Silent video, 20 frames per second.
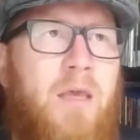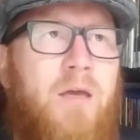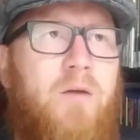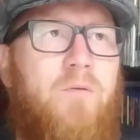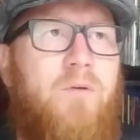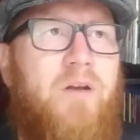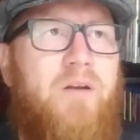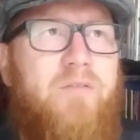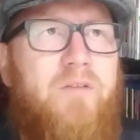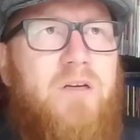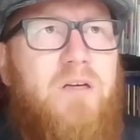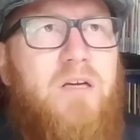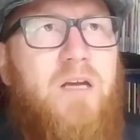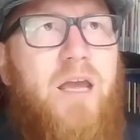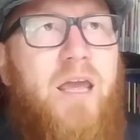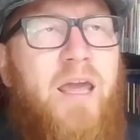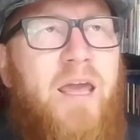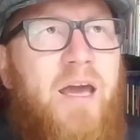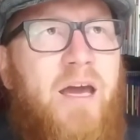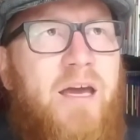whatever.
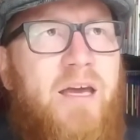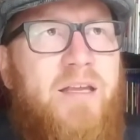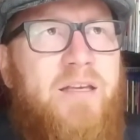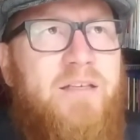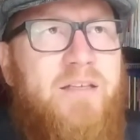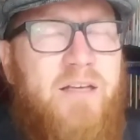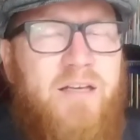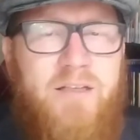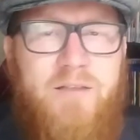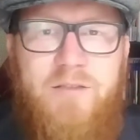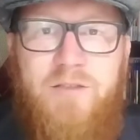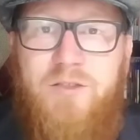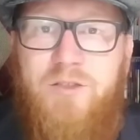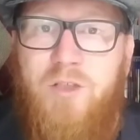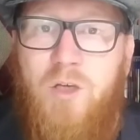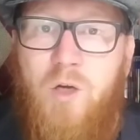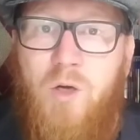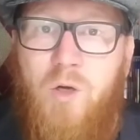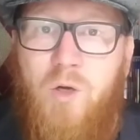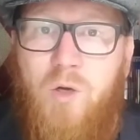And
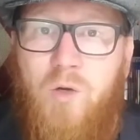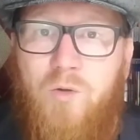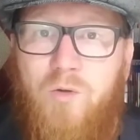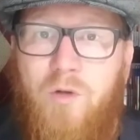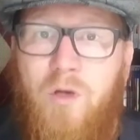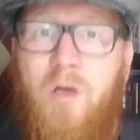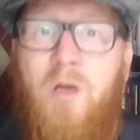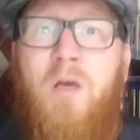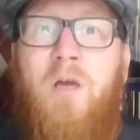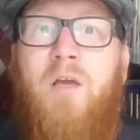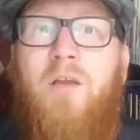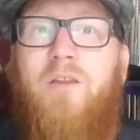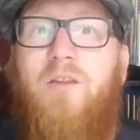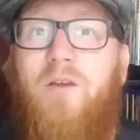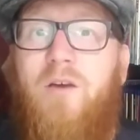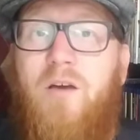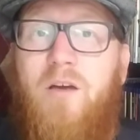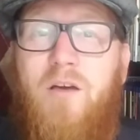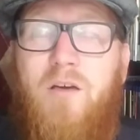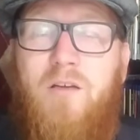so
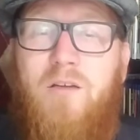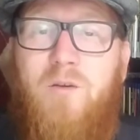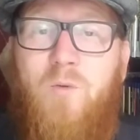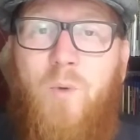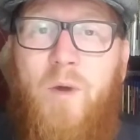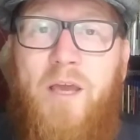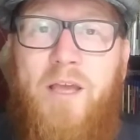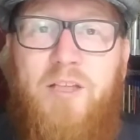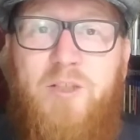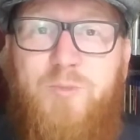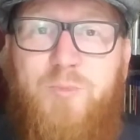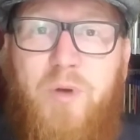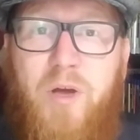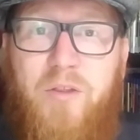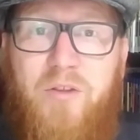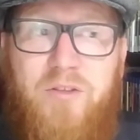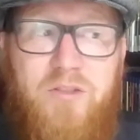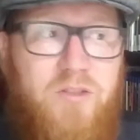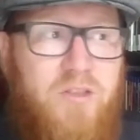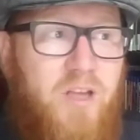the Wayans
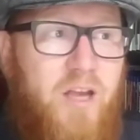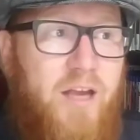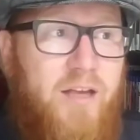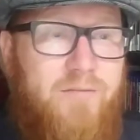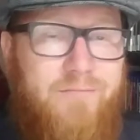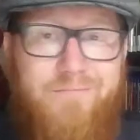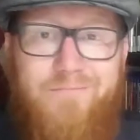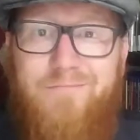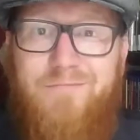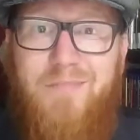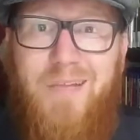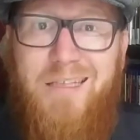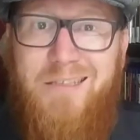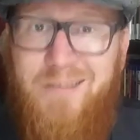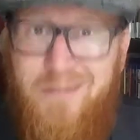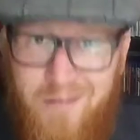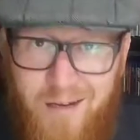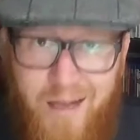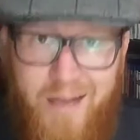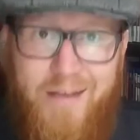brothers are like,
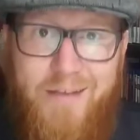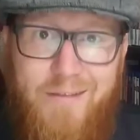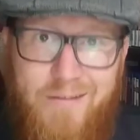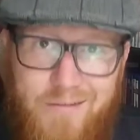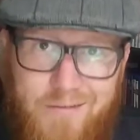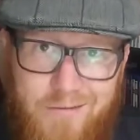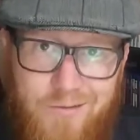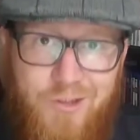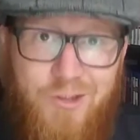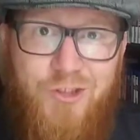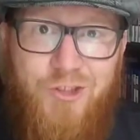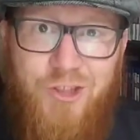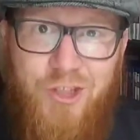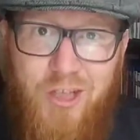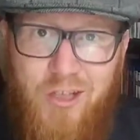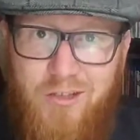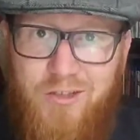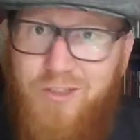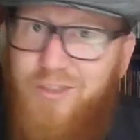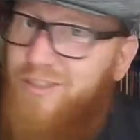"That's all right, just
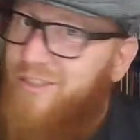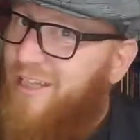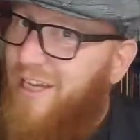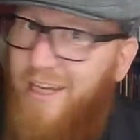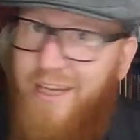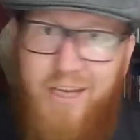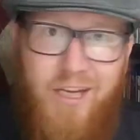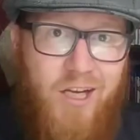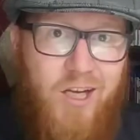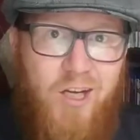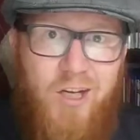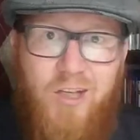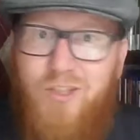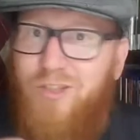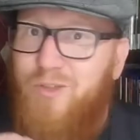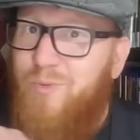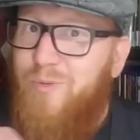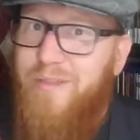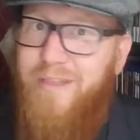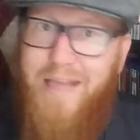chill, just stay here,
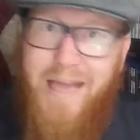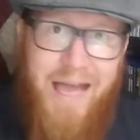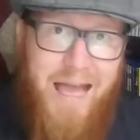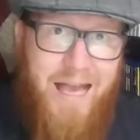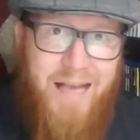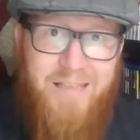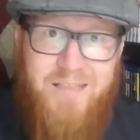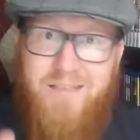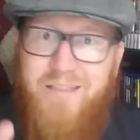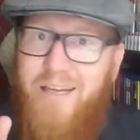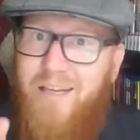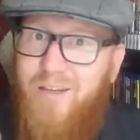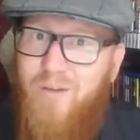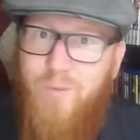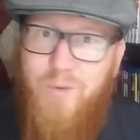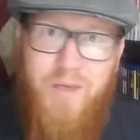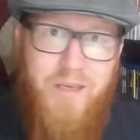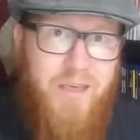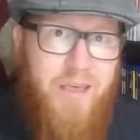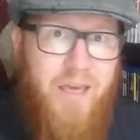just relax, take the
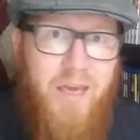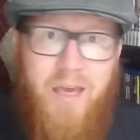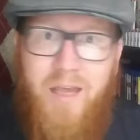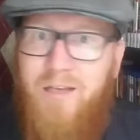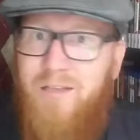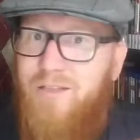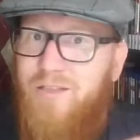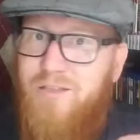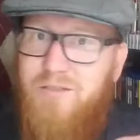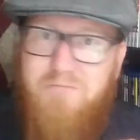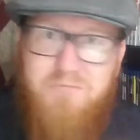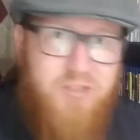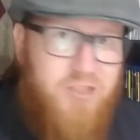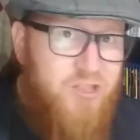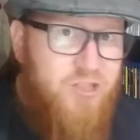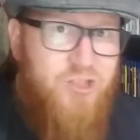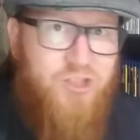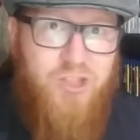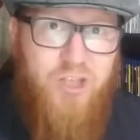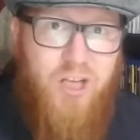weekend,
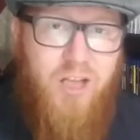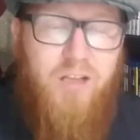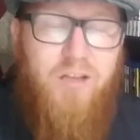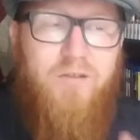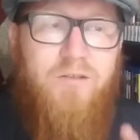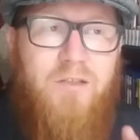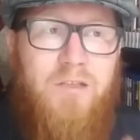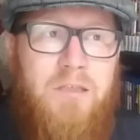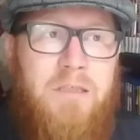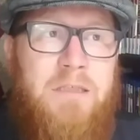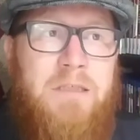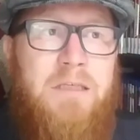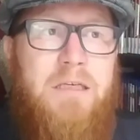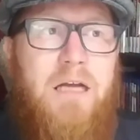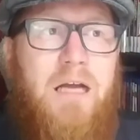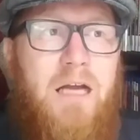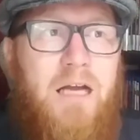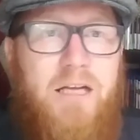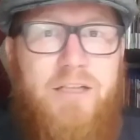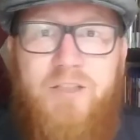just chill,
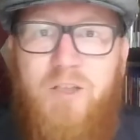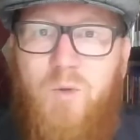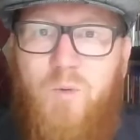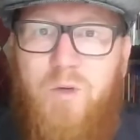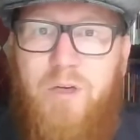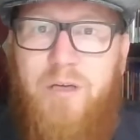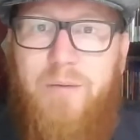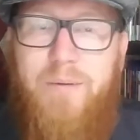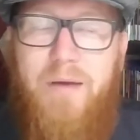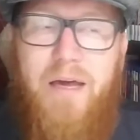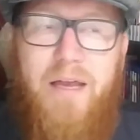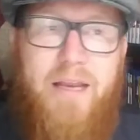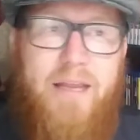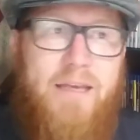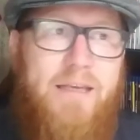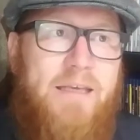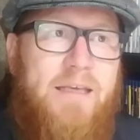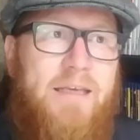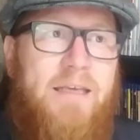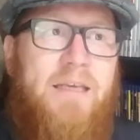don't worry about
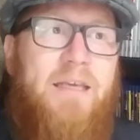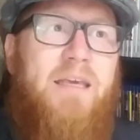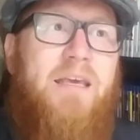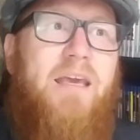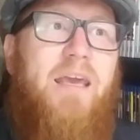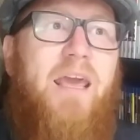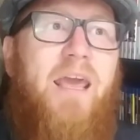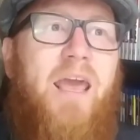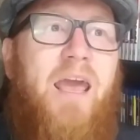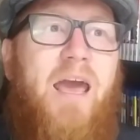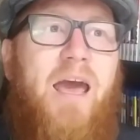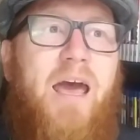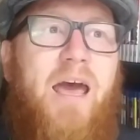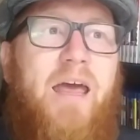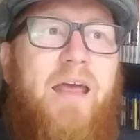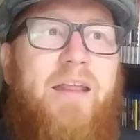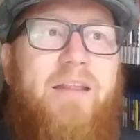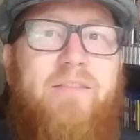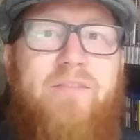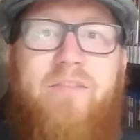it."
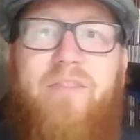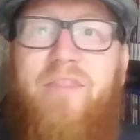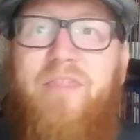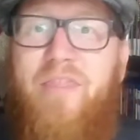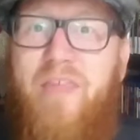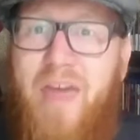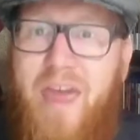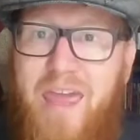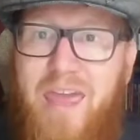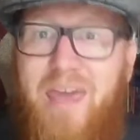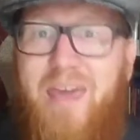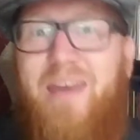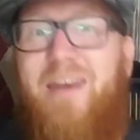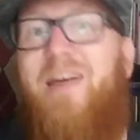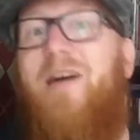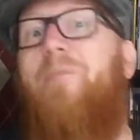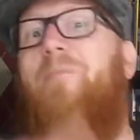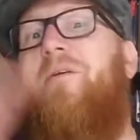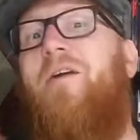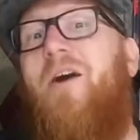And they end
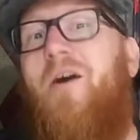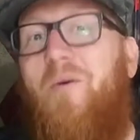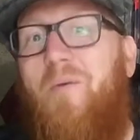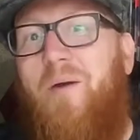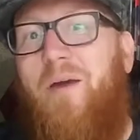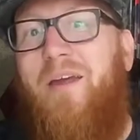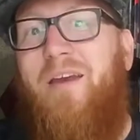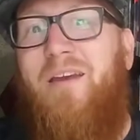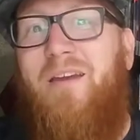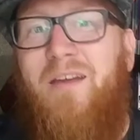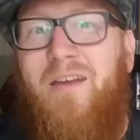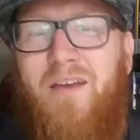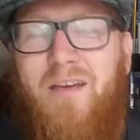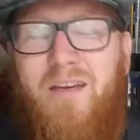up going